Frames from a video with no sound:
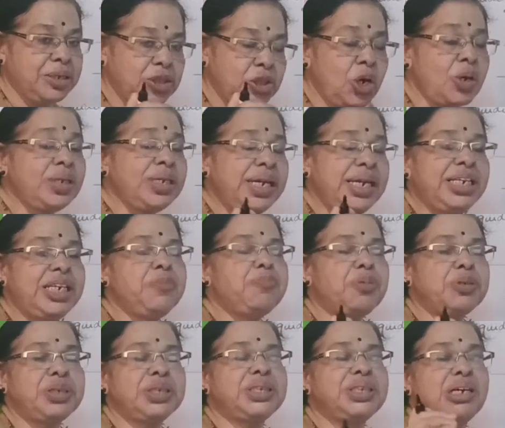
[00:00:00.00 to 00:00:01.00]
So it
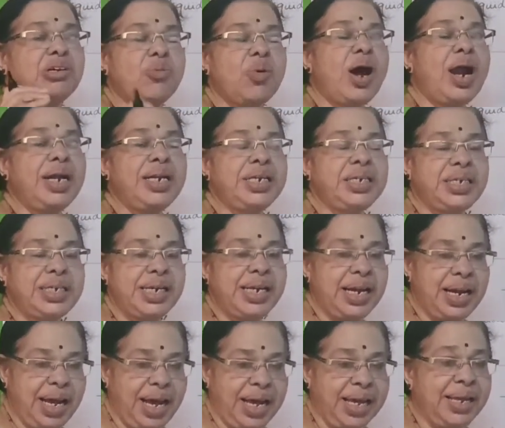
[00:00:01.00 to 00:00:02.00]
possesses the
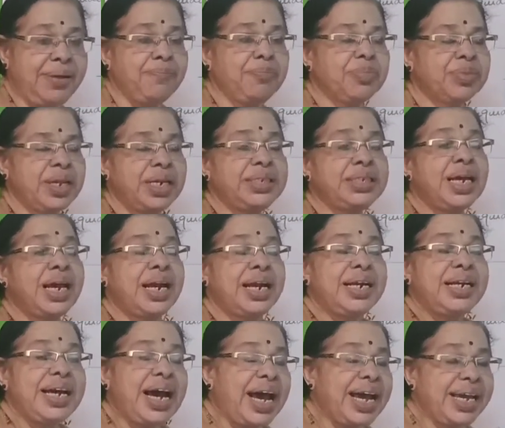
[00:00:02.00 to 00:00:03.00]
quality like that's
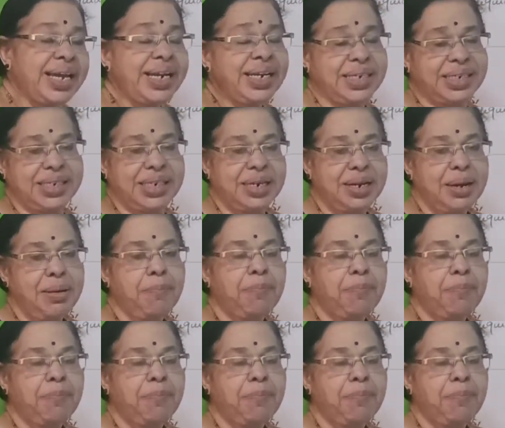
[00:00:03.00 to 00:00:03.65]
direct